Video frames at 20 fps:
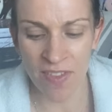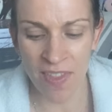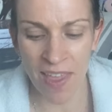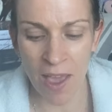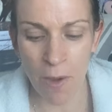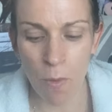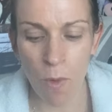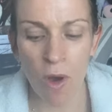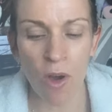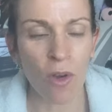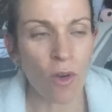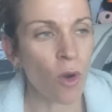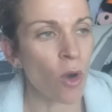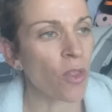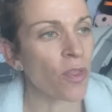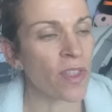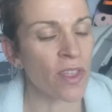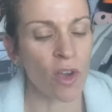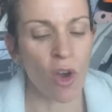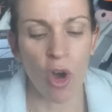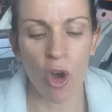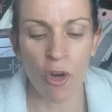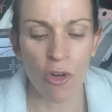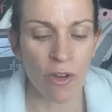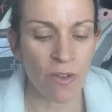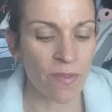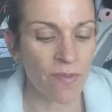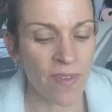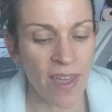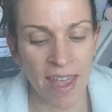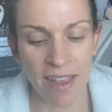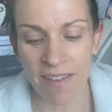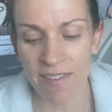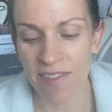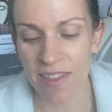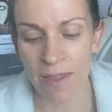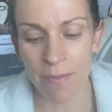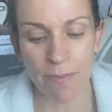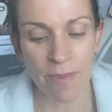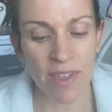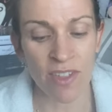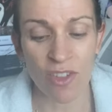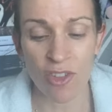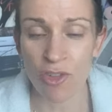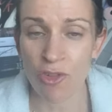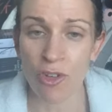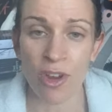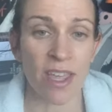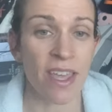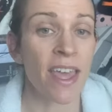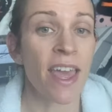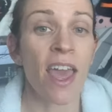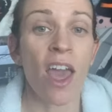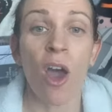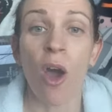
They want gothic, horror, fantasy, mystery.